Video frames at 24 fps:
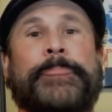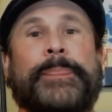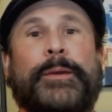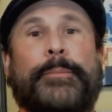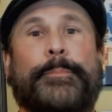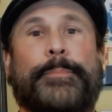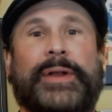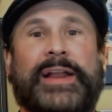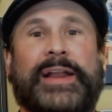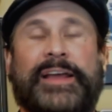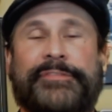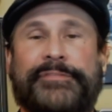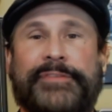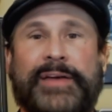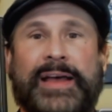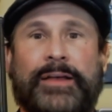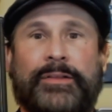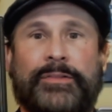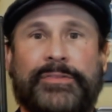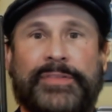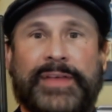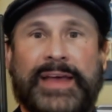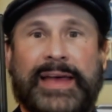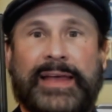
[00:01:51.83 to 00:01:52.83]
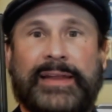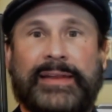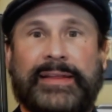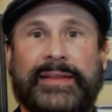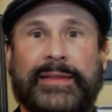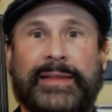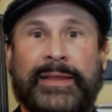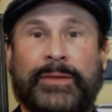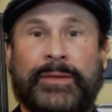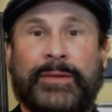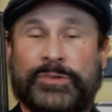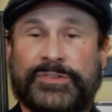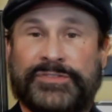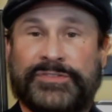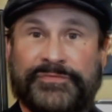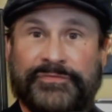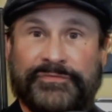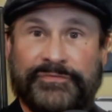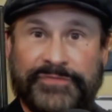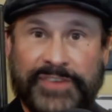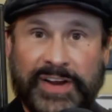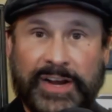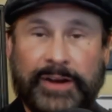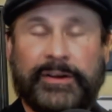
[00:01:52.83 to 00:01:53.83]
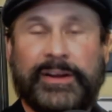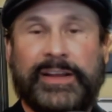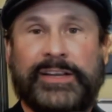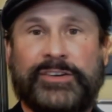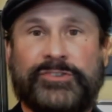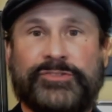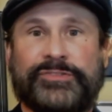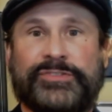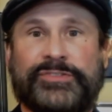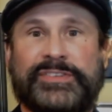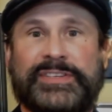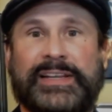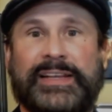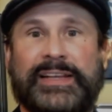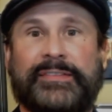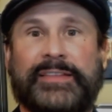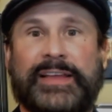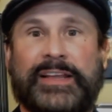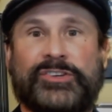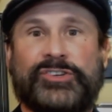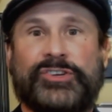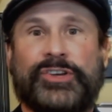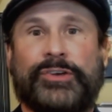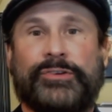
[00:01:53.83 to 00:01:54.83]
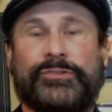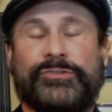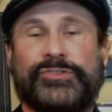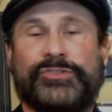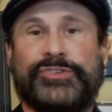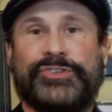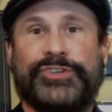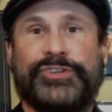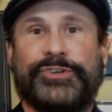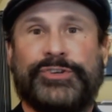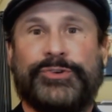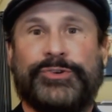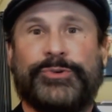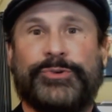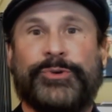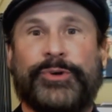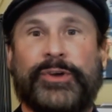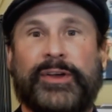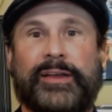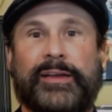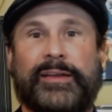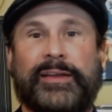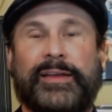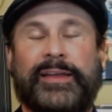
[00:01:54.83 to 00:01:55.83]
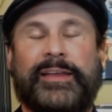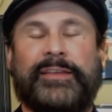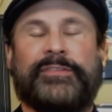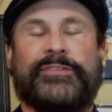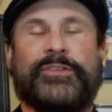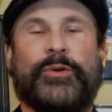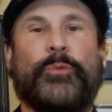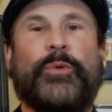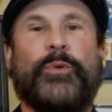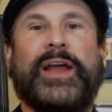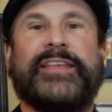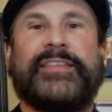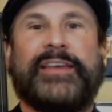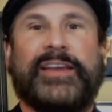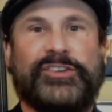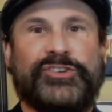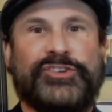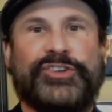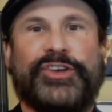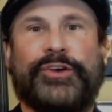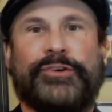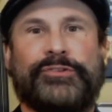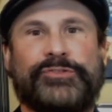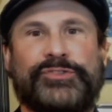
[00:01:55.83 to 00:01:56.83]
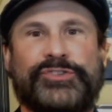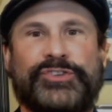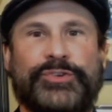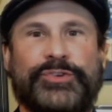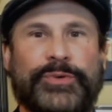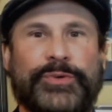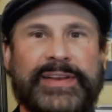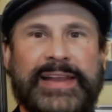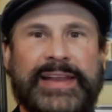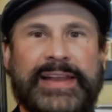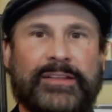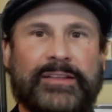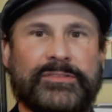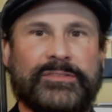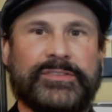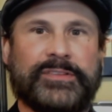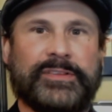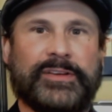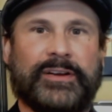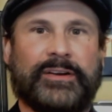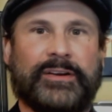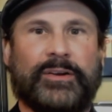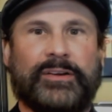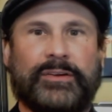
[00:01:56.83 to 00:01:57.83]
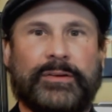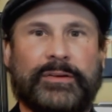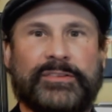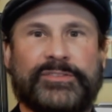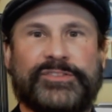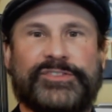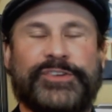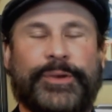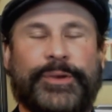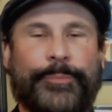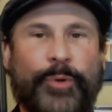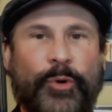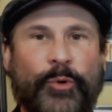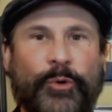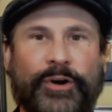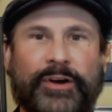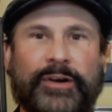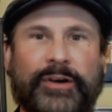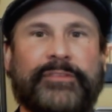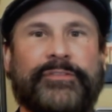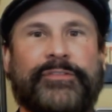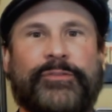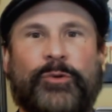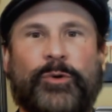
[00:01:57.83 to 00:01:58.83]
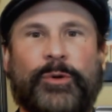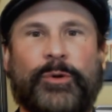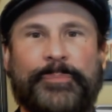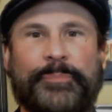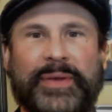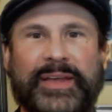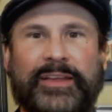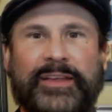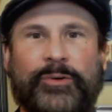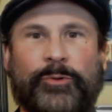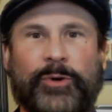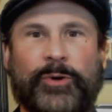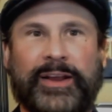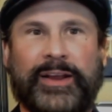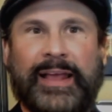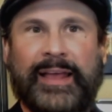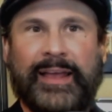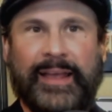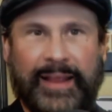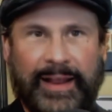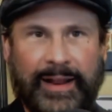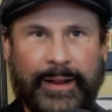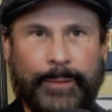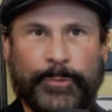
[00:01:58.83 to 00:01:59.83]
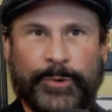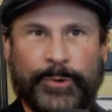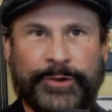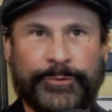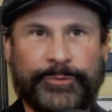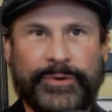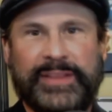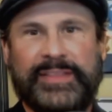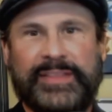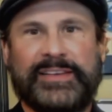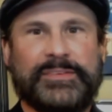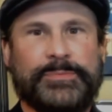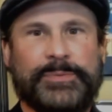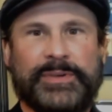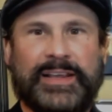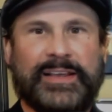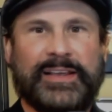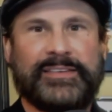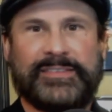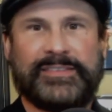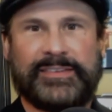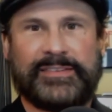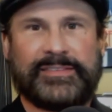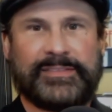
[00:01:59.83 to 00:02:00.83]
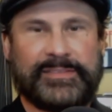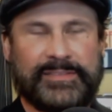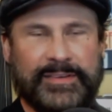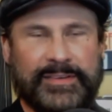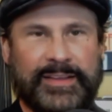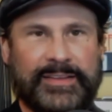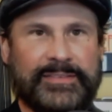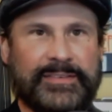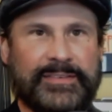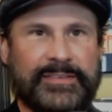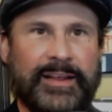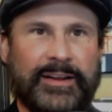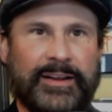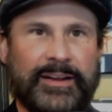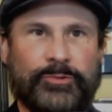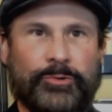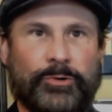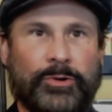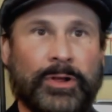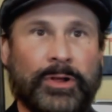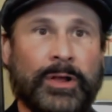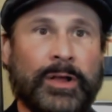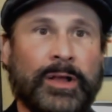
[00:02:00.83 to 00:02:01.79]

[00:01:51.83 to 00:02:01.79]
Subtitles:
But I found that it was very interesting. The way they chose to announce their support for Bitcoin. I'm going to read this because it's kind of cool.